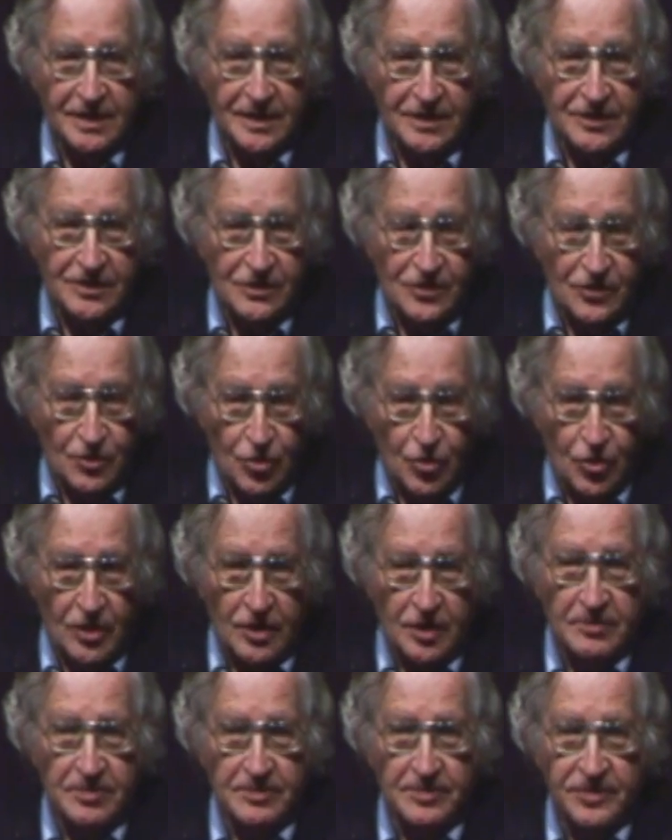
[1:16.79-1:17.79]
Its
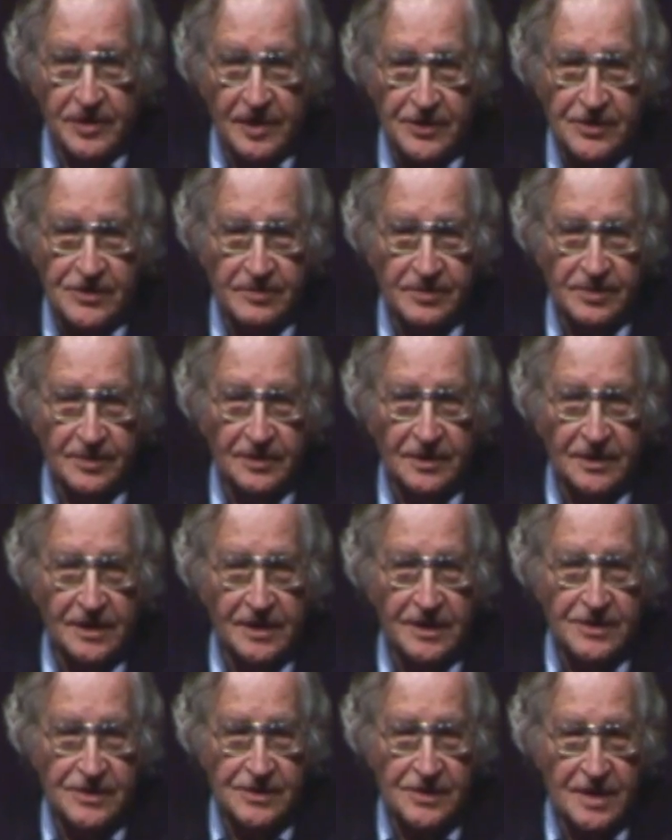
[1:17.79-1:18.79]
core
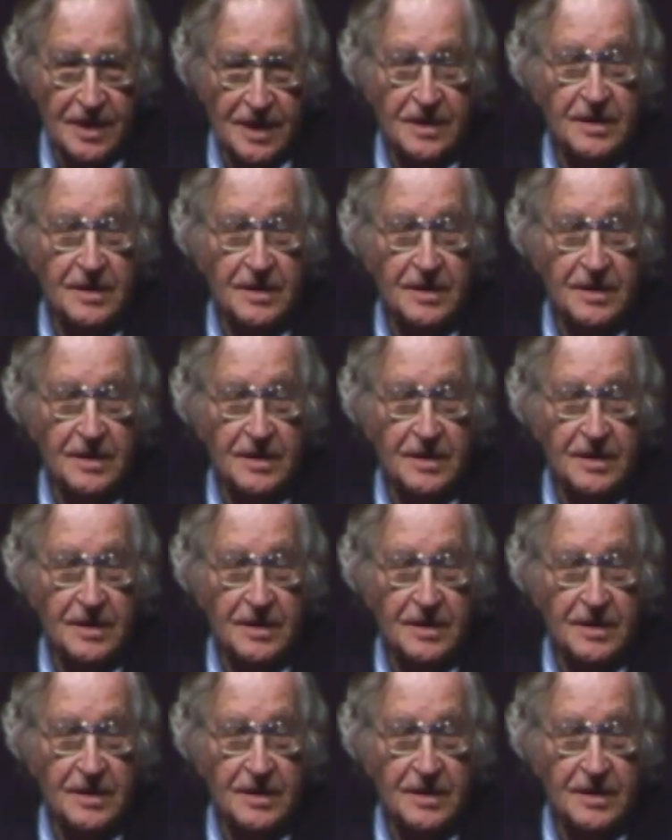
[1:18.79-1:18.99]
principle is